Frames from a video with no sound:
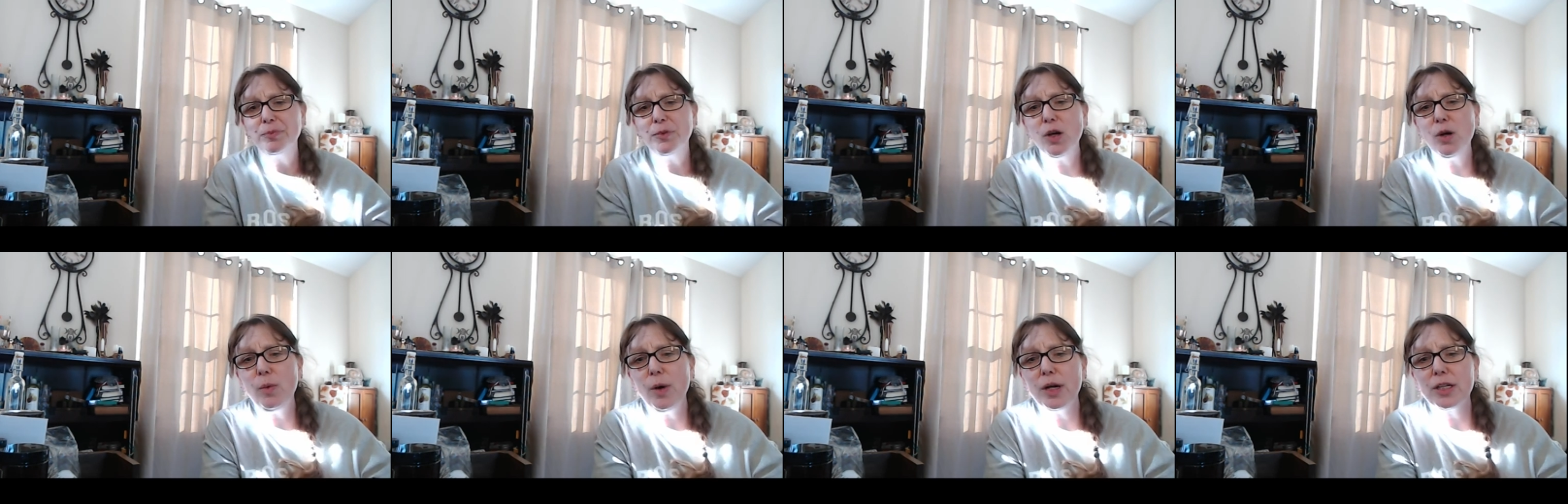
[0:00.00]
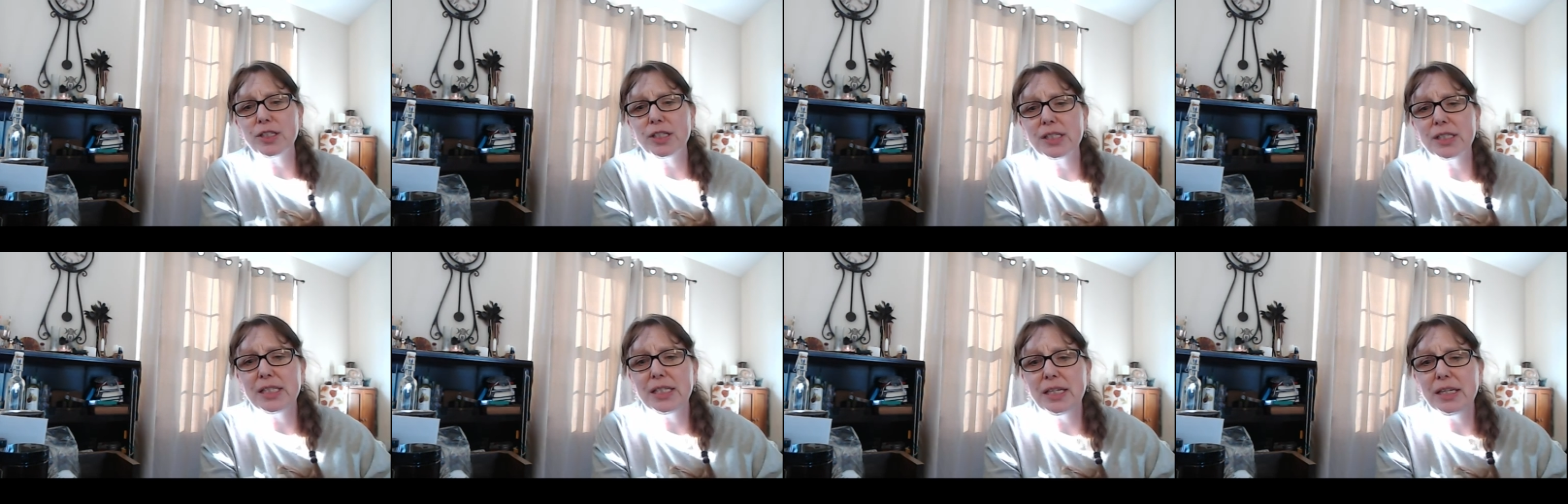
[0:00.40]
Go watch
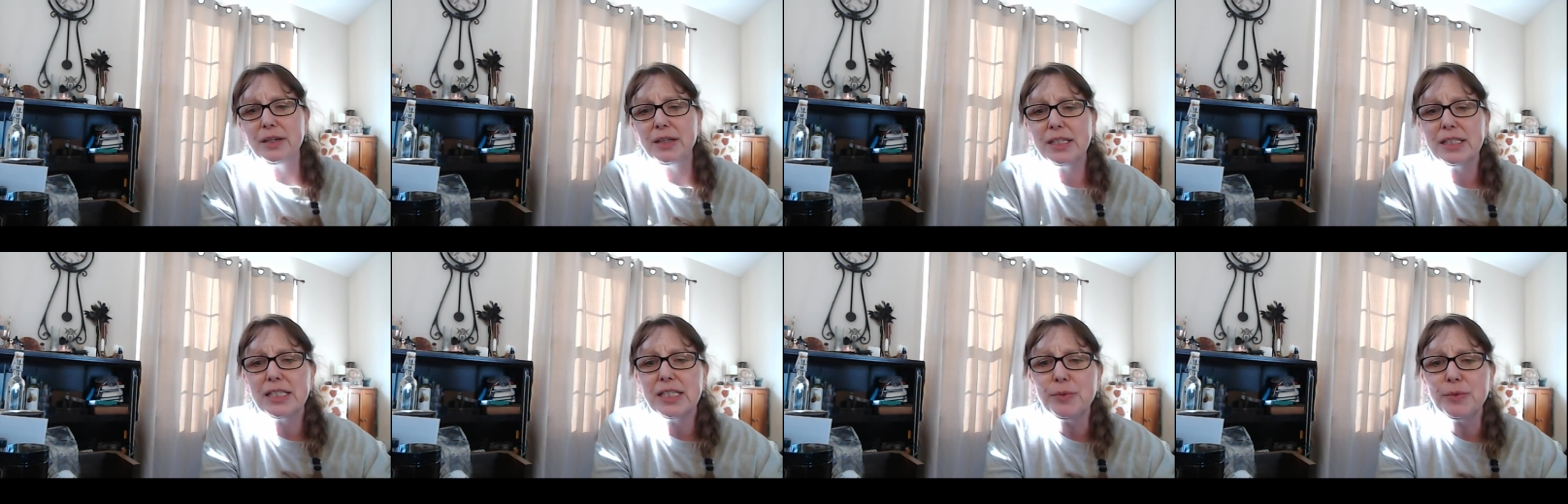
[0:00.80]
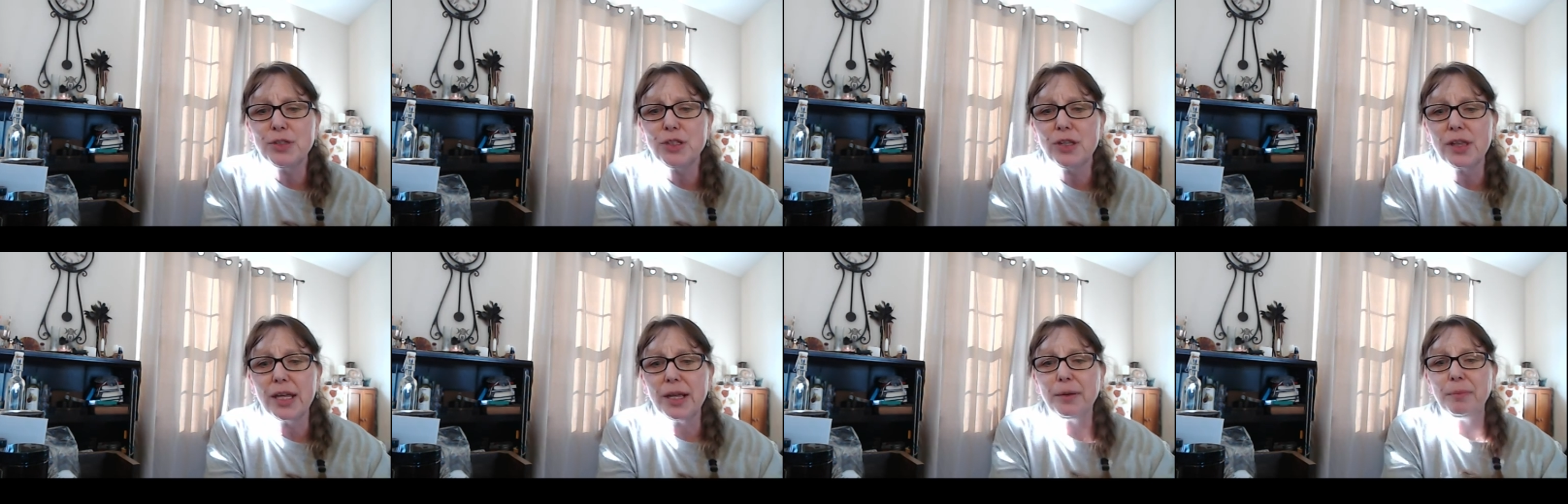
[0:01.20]
it and see see what
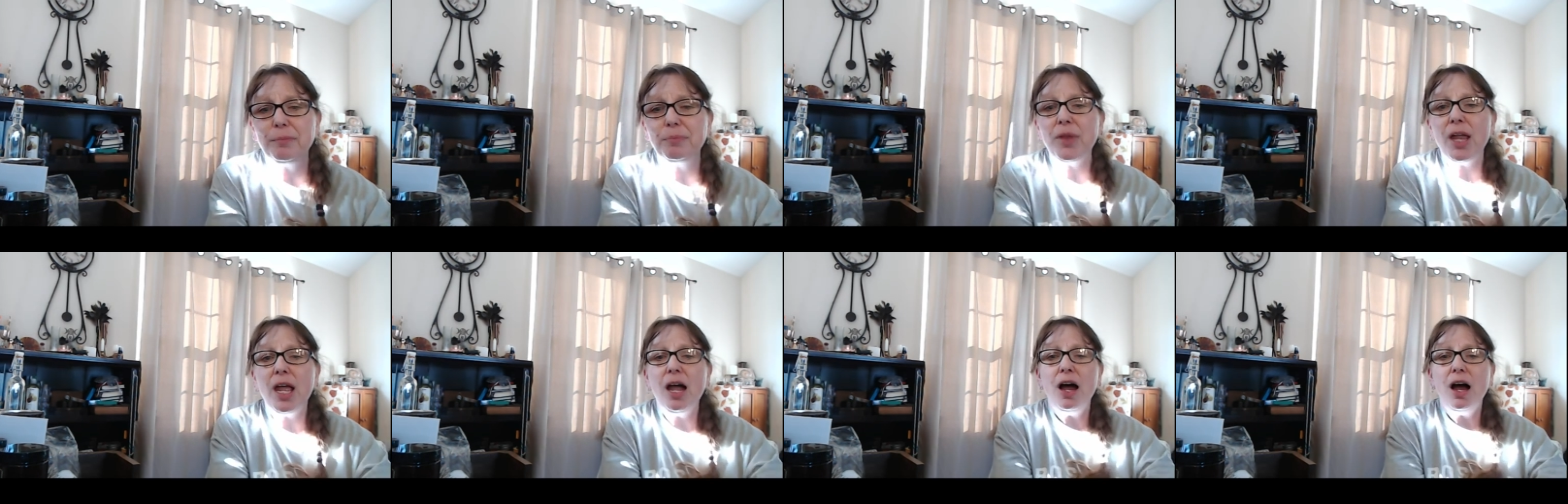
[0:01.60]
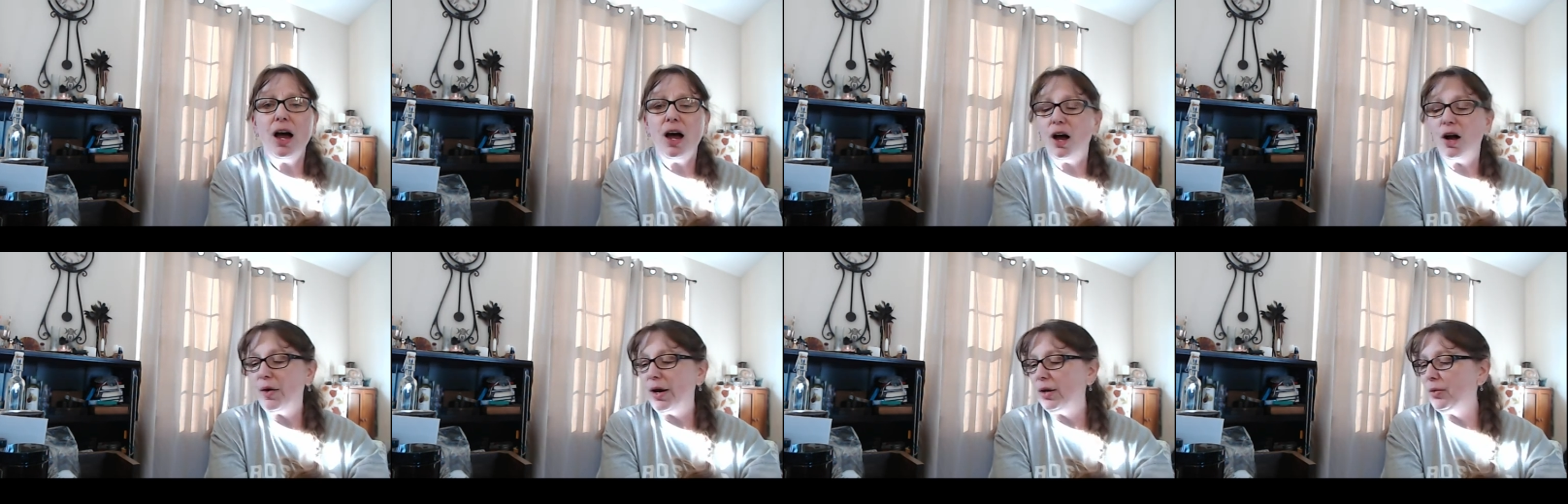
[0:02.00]
you think.
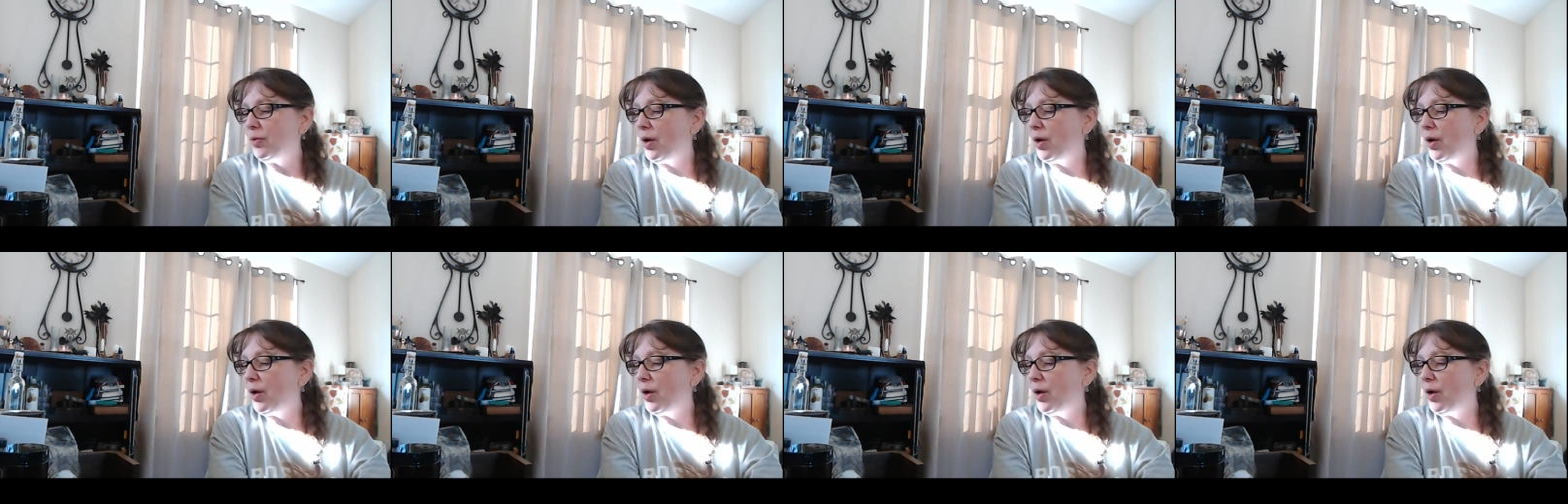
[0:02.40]
All right.